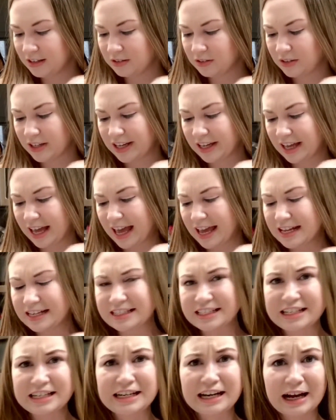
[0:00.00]
like
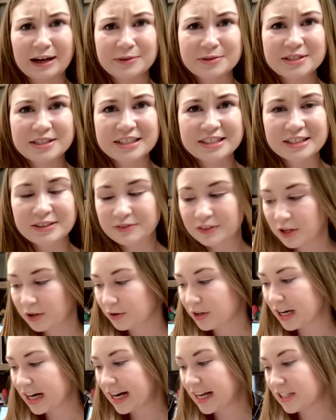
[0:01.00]
eighteen ounces of
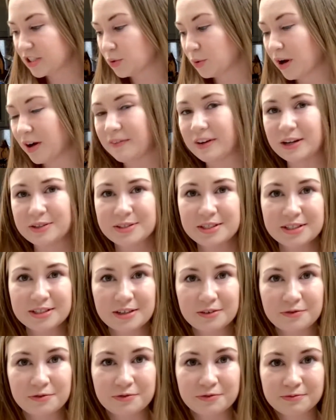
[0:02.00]
yogurt and twelve ounces
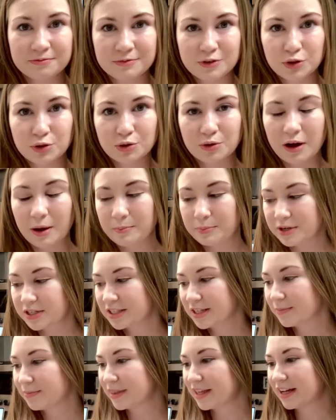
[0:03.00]
of Cool Whip or
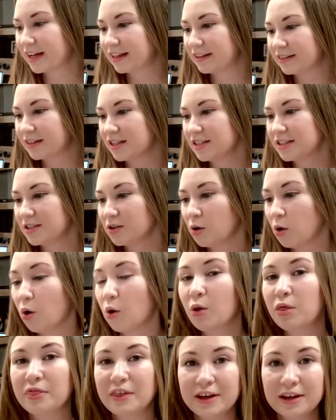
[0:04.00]
something, and this
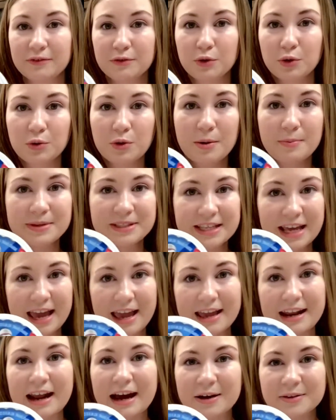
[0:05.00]
whole thing of Cool Whip is
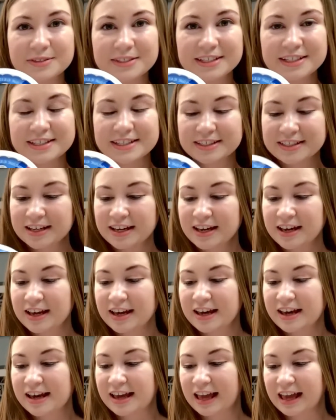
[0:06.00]
eight ounces,
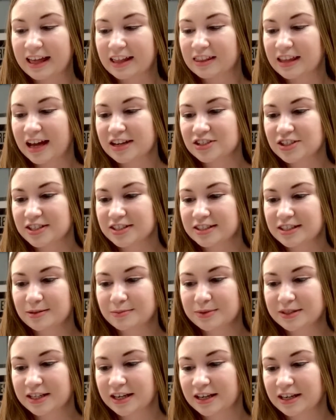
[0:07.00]
and that just
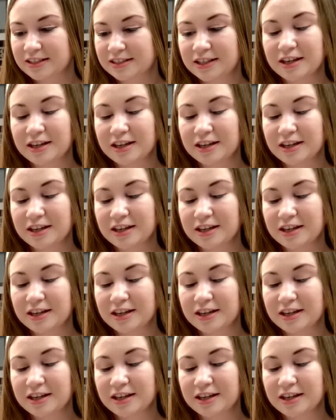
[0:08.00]
seems like it's